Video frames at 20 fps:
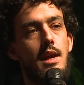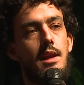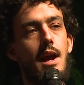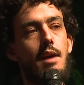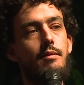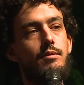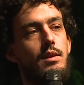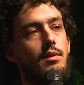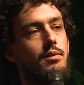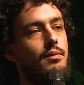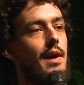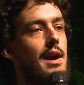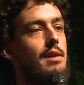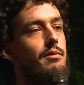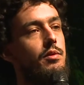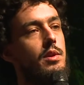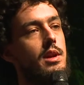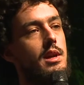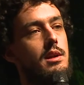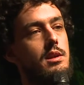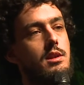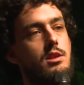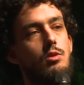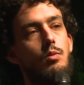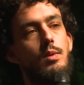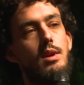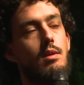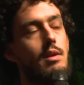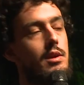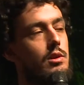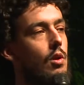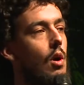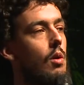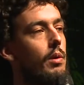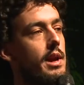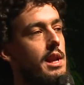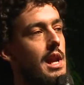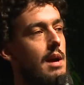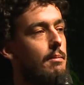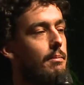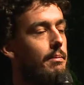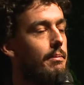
and after 5 years we were talking